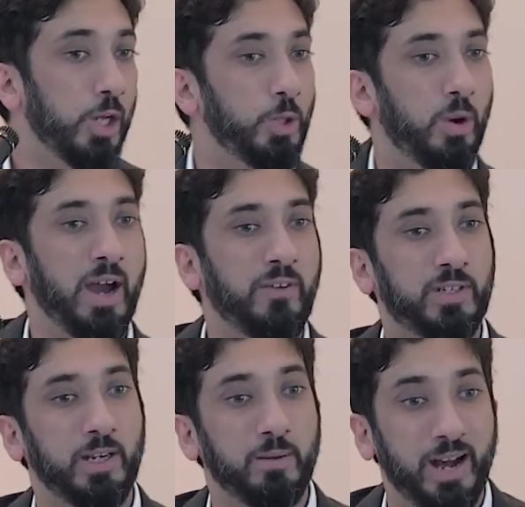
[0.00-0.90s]
You have
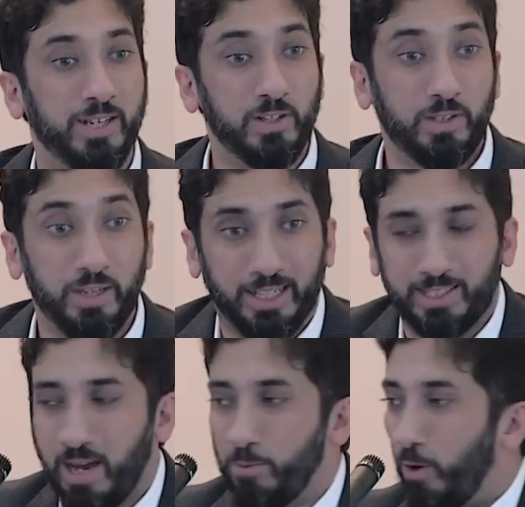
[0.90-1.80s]
to imagine the
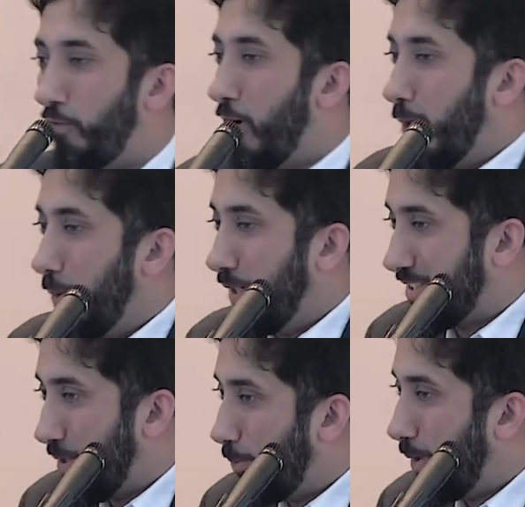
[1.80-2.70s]
next time you're following
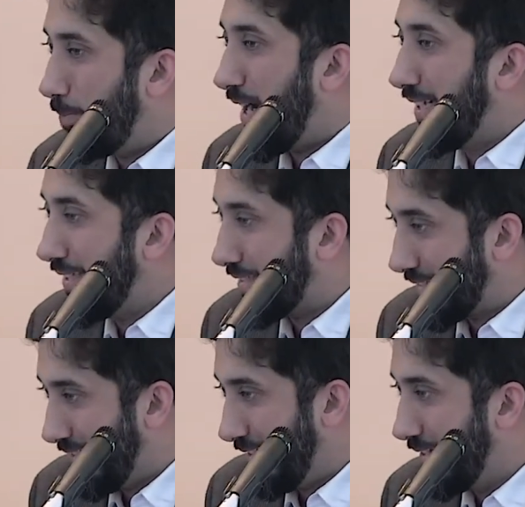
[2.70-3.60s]
someone
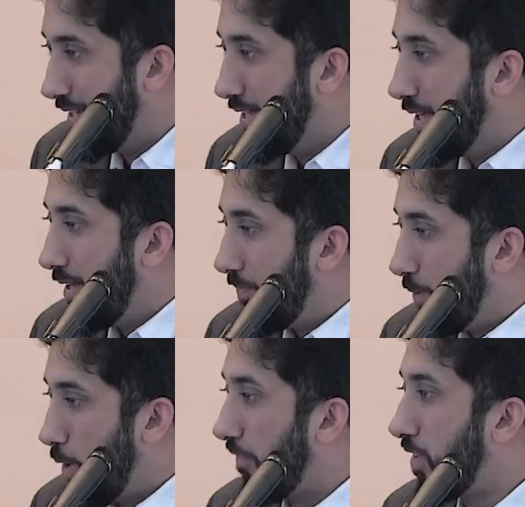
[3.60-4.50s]
mindlessly,
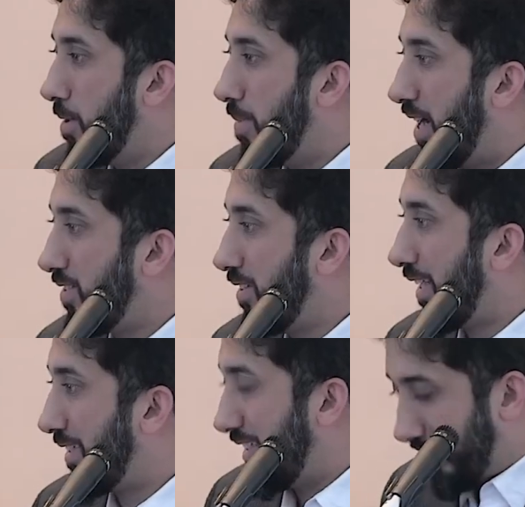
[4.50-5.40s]
you have to imagine
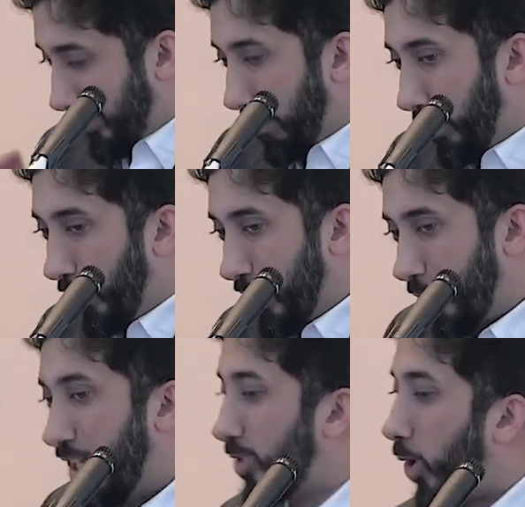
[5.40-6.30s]
that this
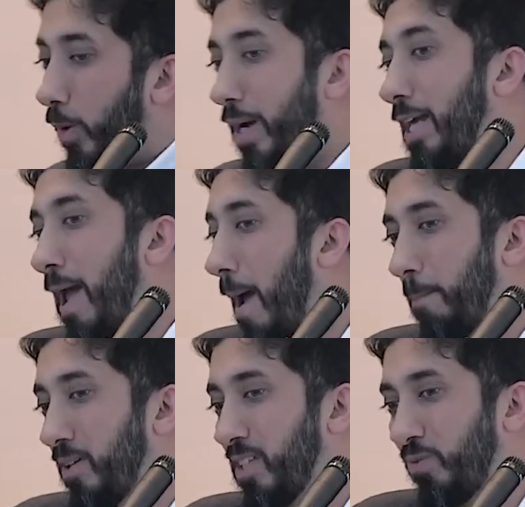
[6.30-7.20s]
separation has already
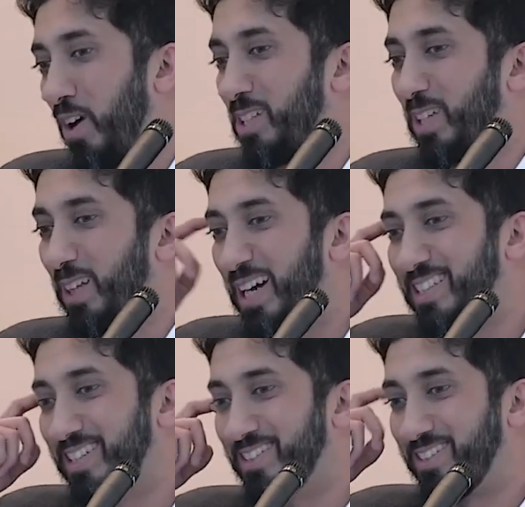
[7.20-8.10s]
happened as far as Allah
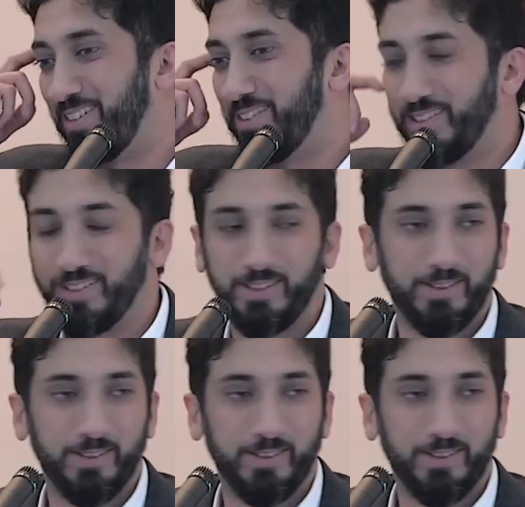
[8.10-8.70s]
is concerned.